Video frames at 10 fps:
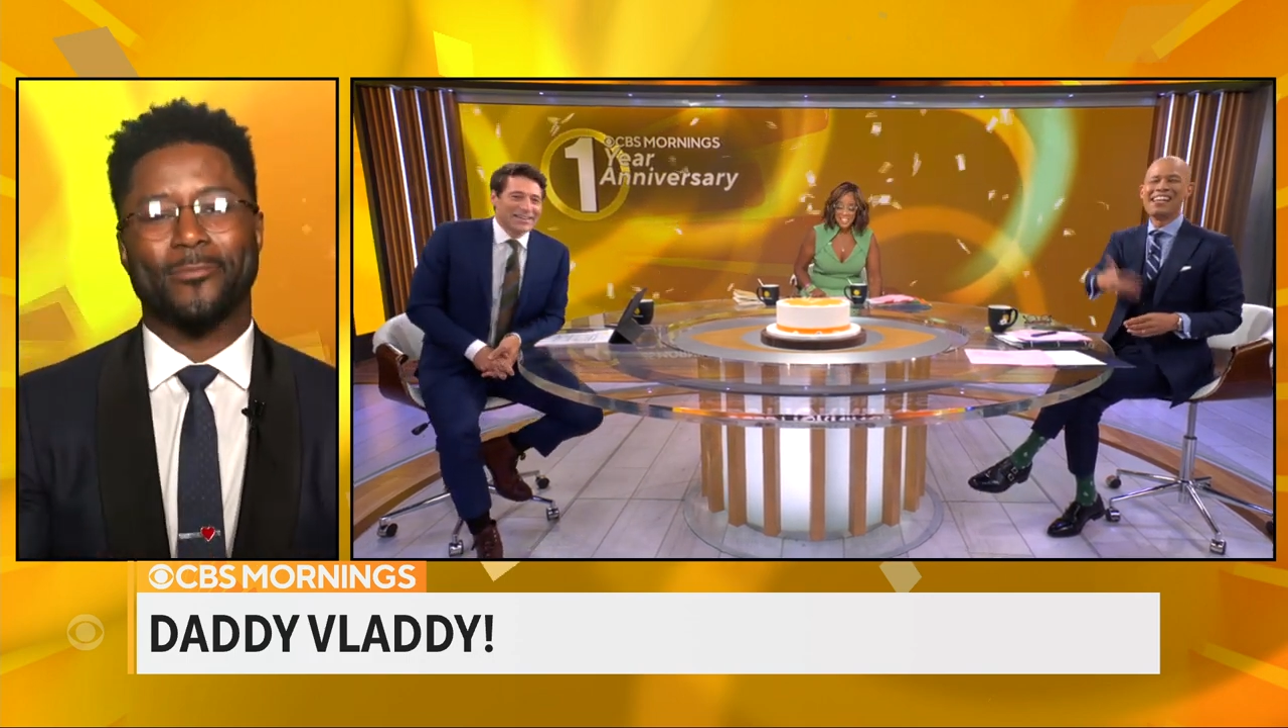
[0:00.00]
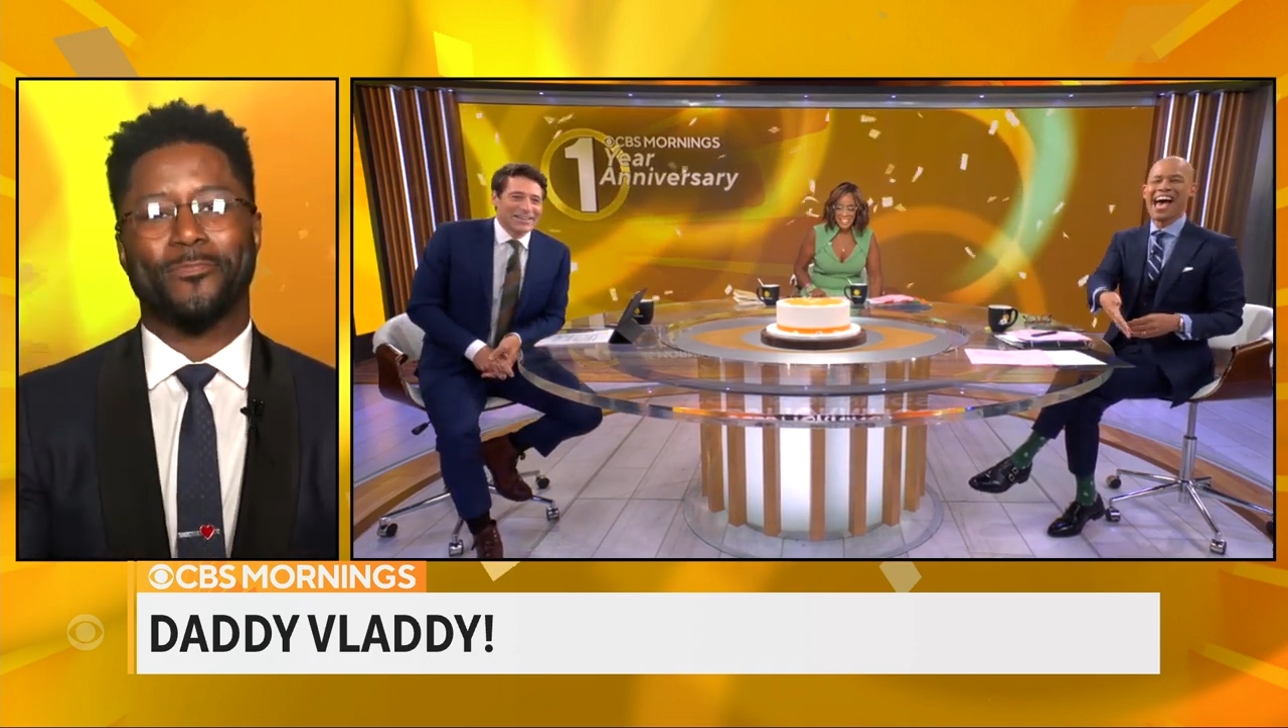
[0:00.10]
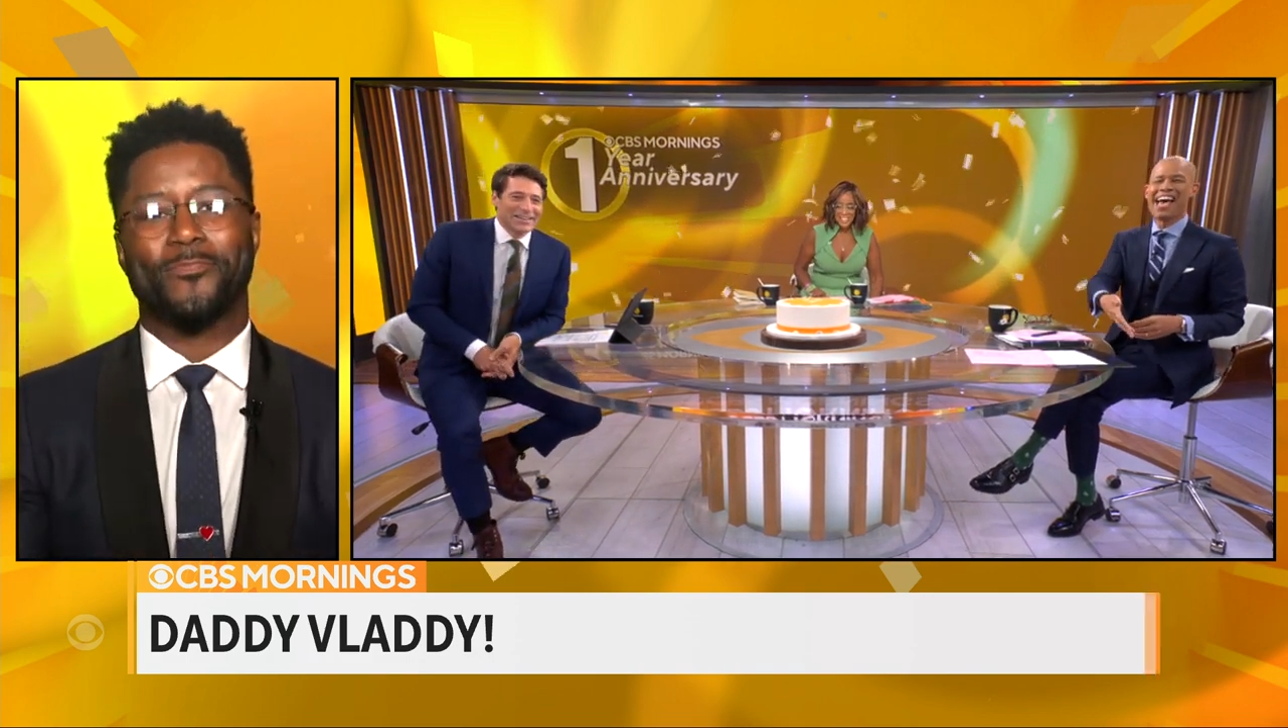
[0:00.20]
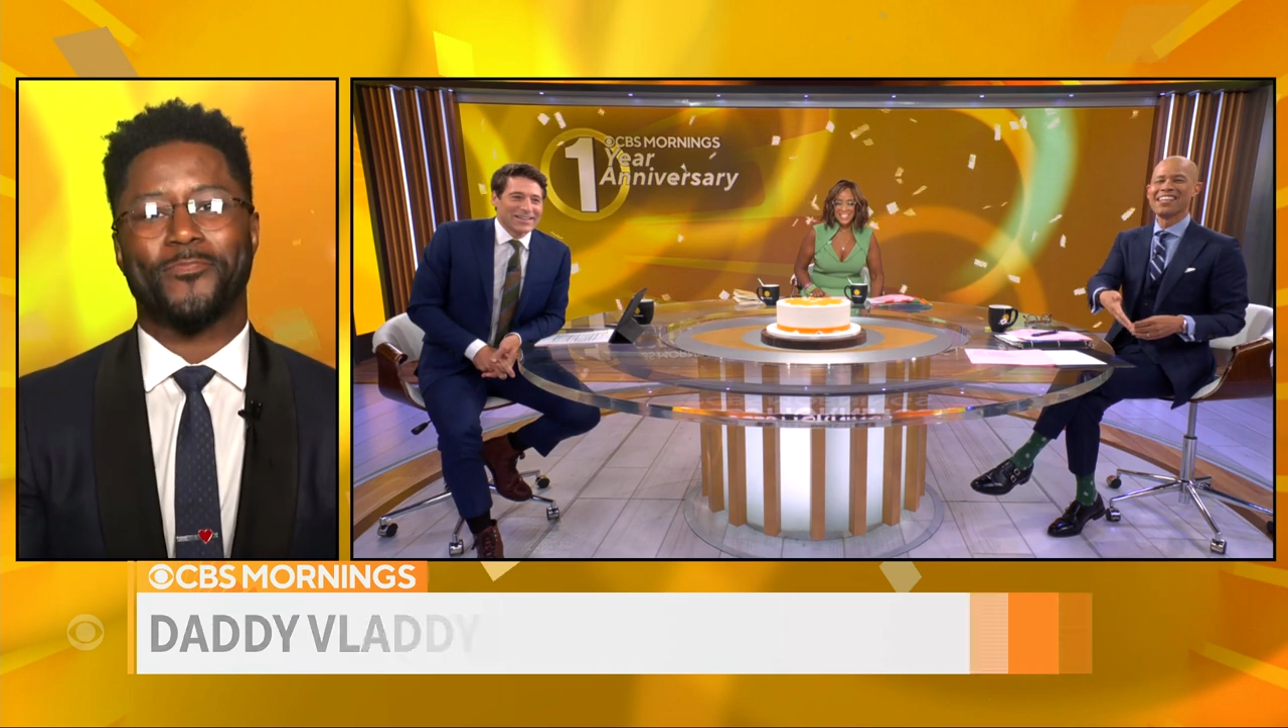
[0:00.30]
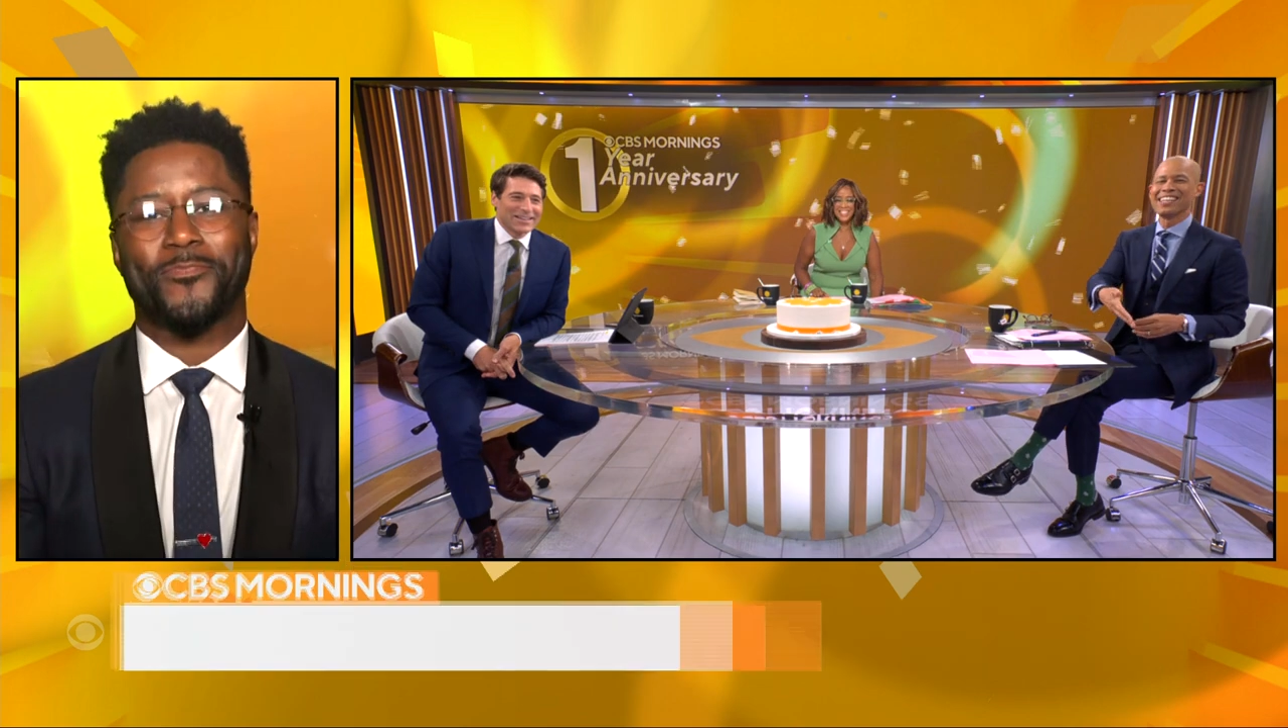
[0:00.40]

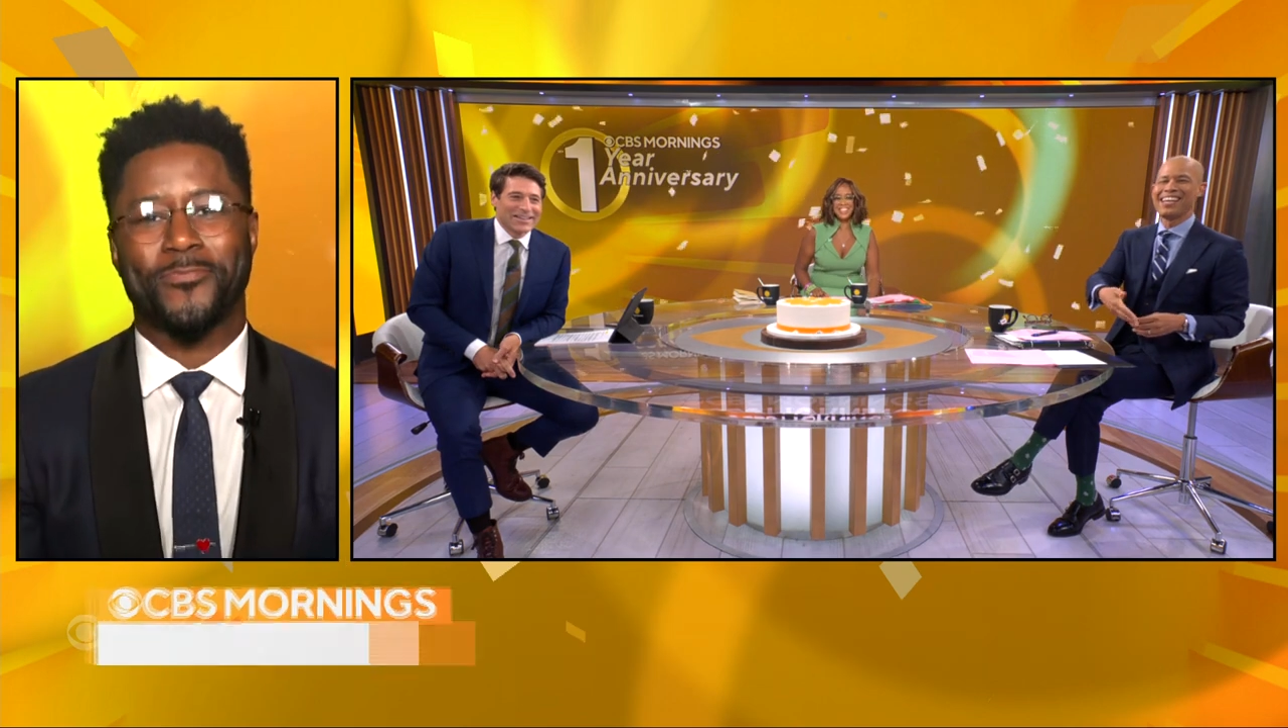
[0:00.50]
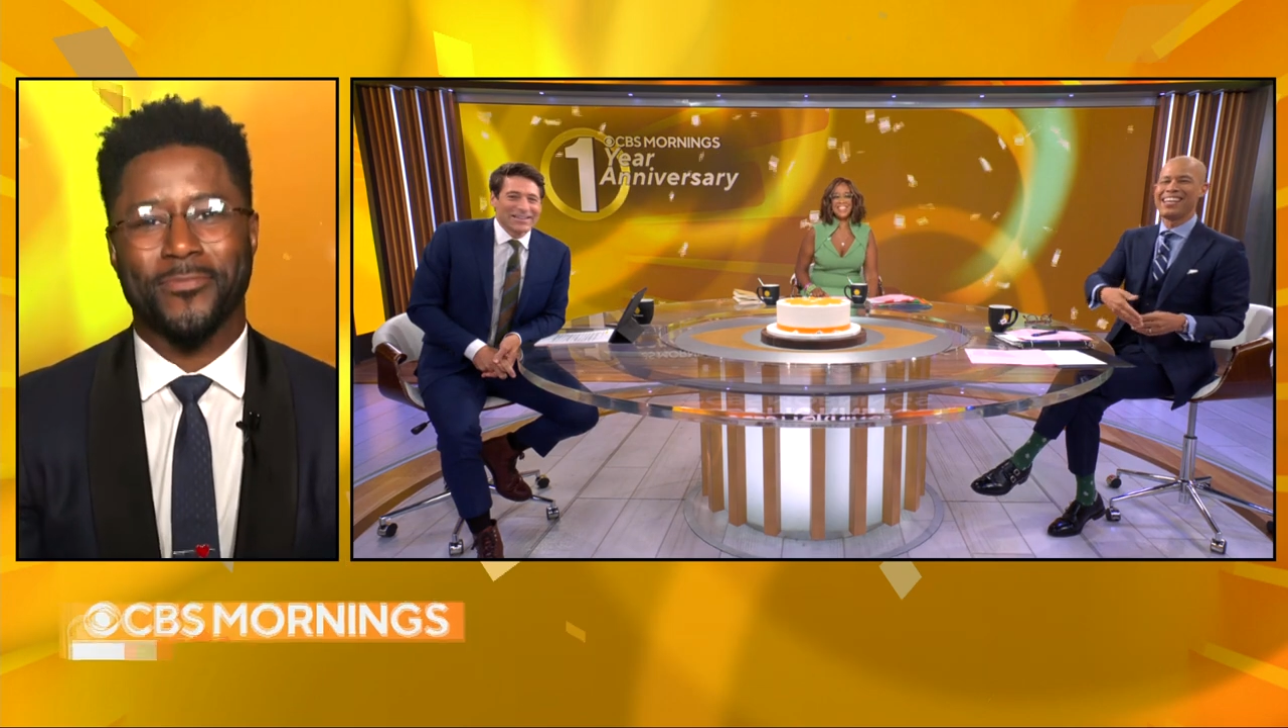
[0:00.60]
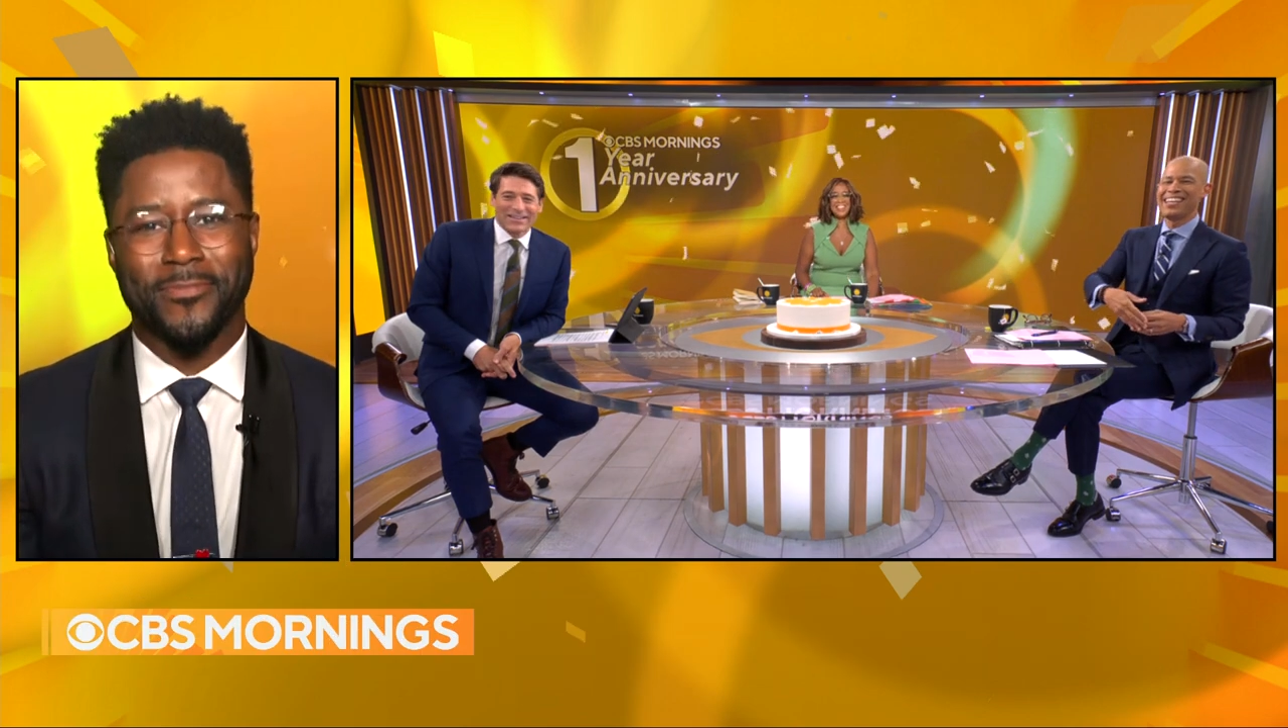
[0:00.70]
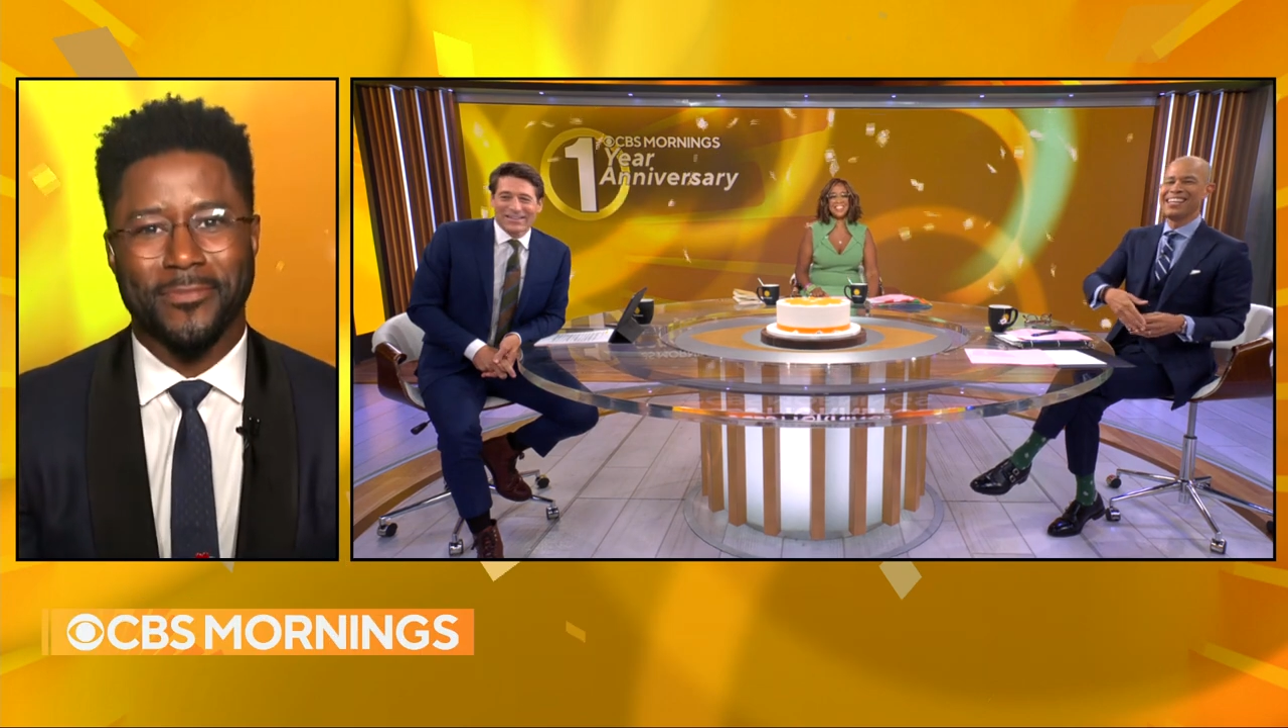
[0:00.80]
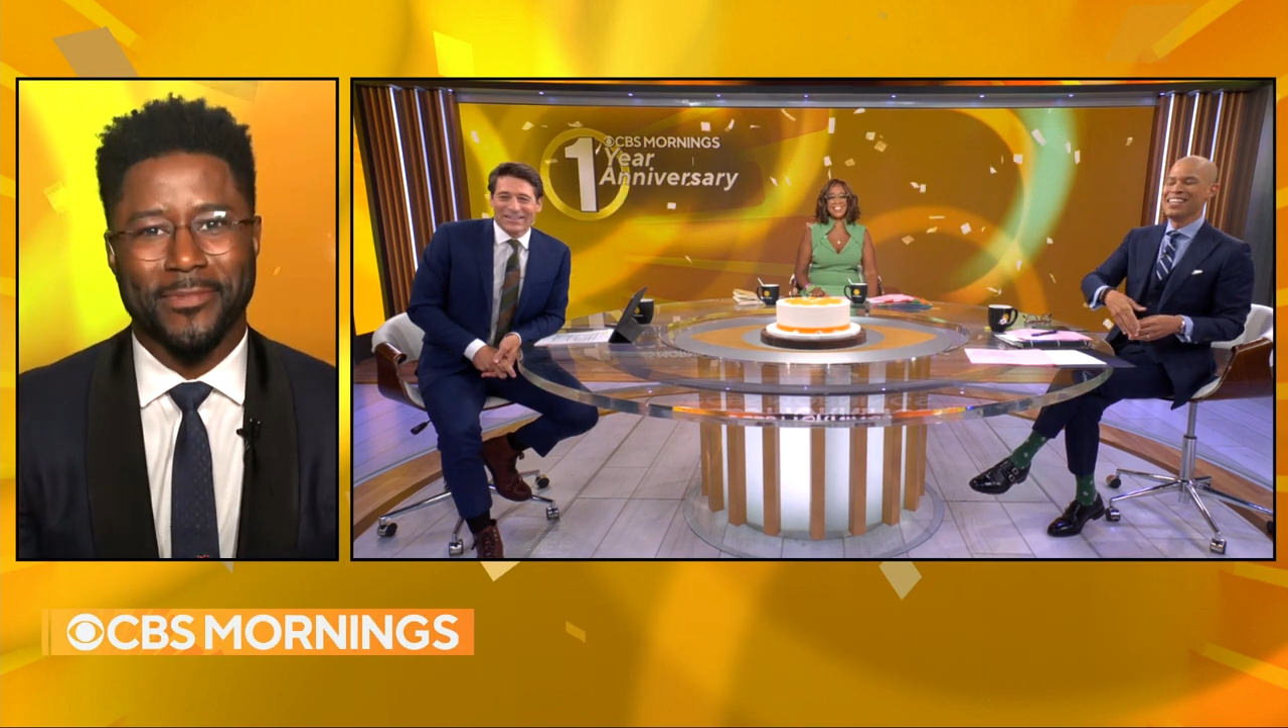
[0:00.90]
Natalie,